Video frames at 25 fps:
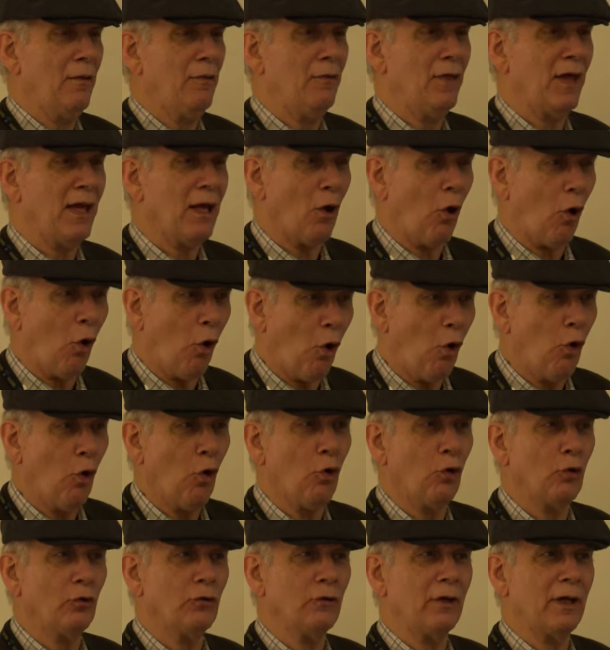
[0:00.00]
the
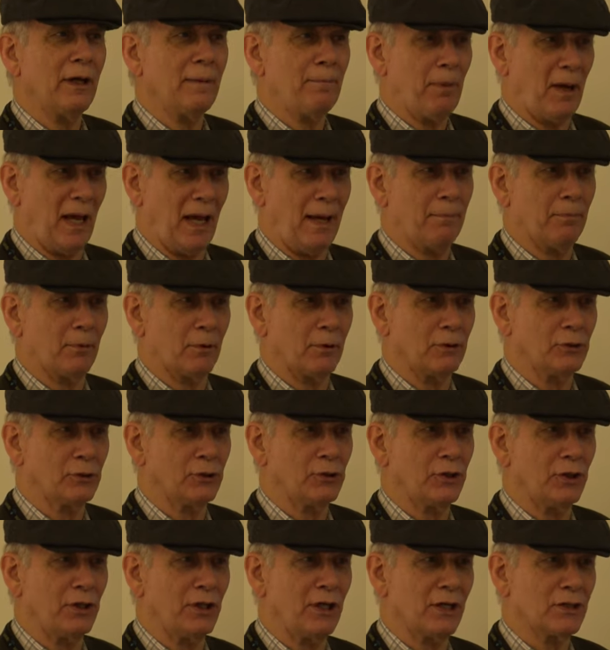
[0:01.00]
only paper
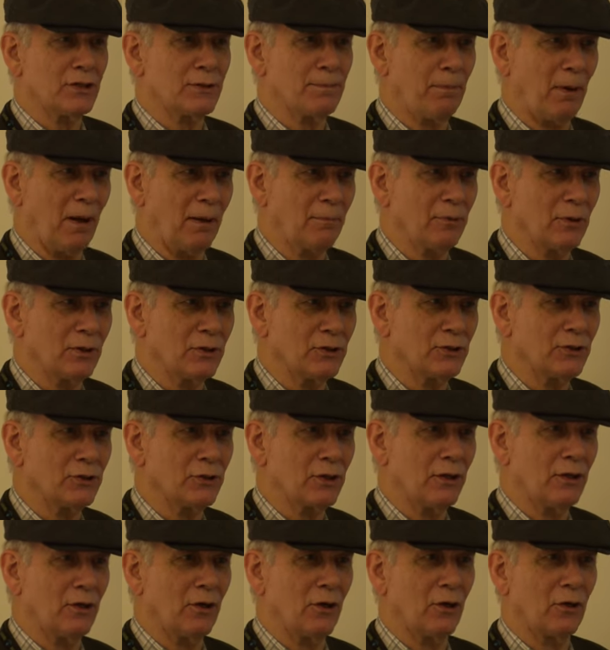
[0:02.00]
she has published
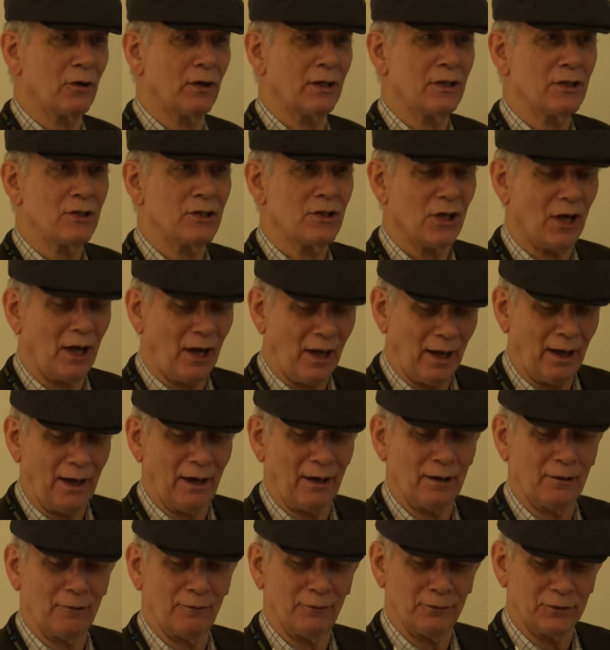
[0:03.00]
in her
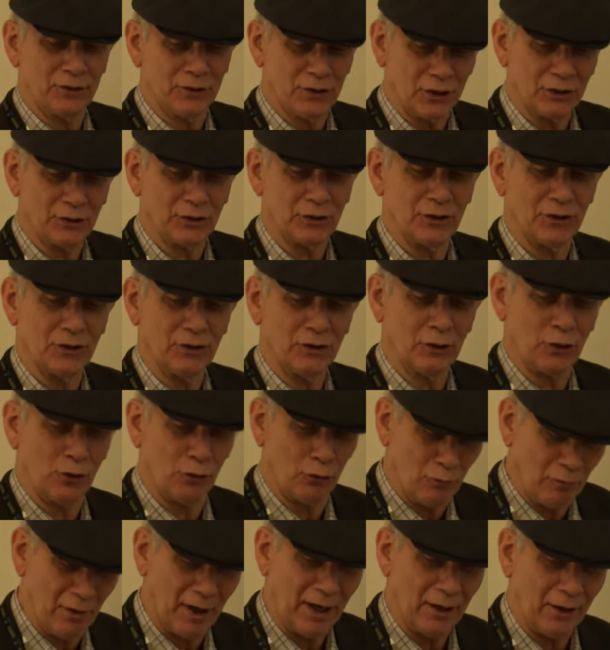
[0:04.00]
entire physician
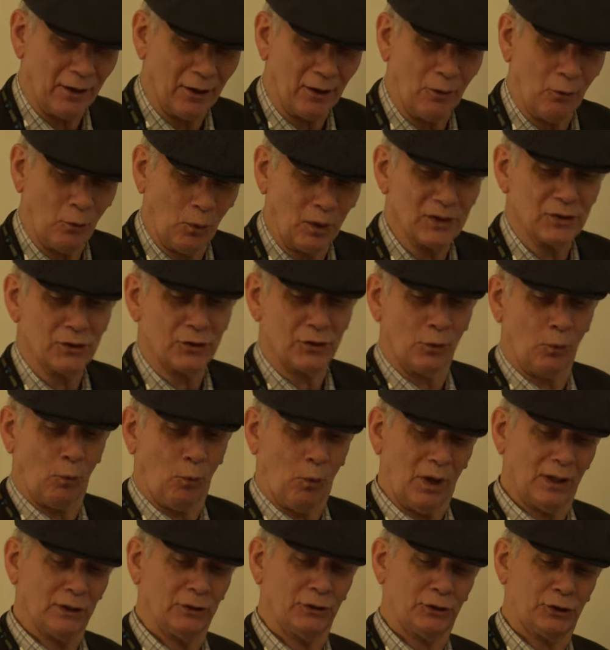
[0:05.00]
career was the
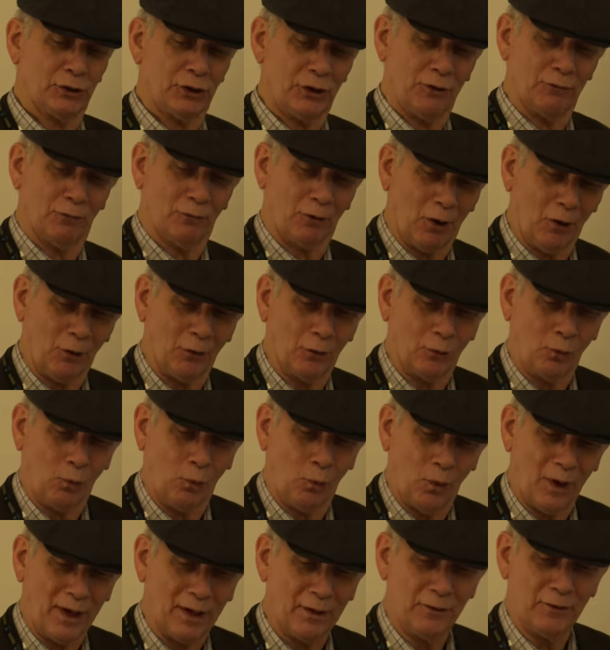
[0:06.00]
one she wrote
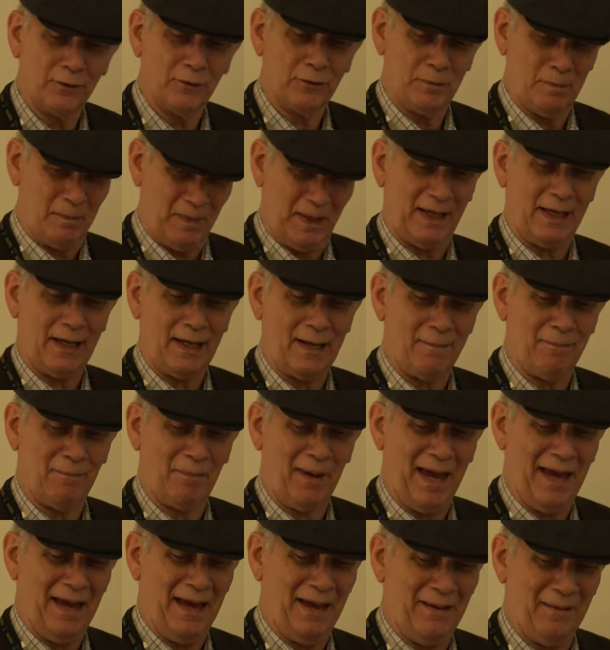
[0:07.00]
with me,
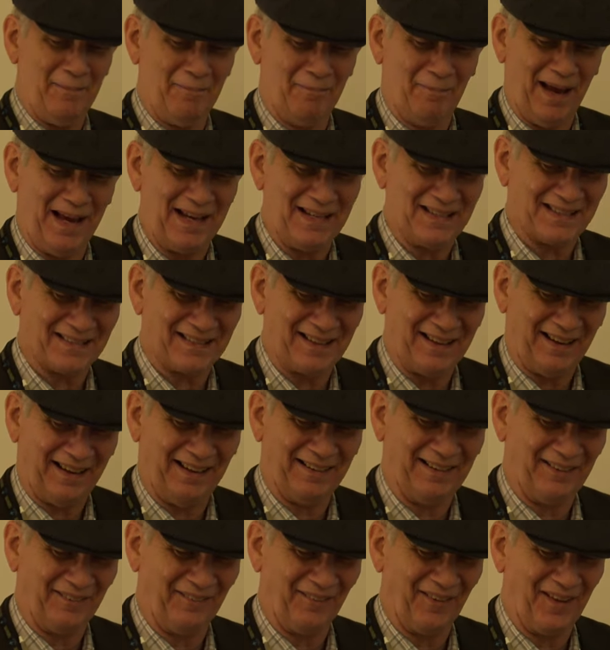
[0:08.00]
based
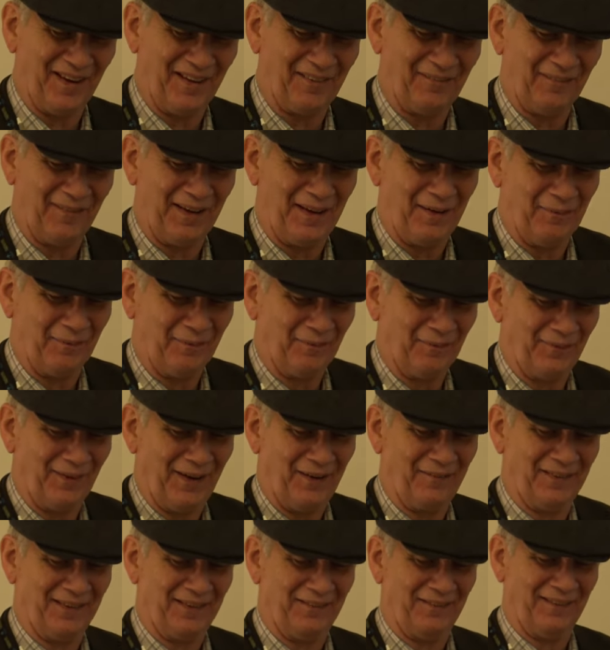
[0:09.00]
on the work we
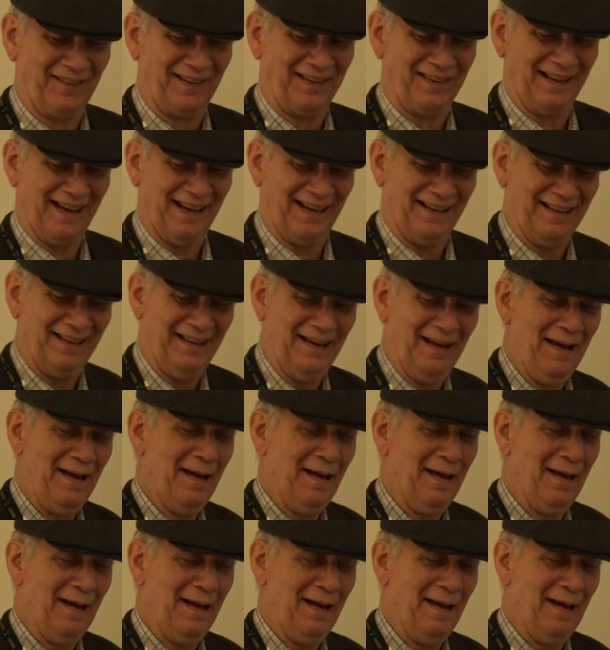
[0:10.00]
were doing then.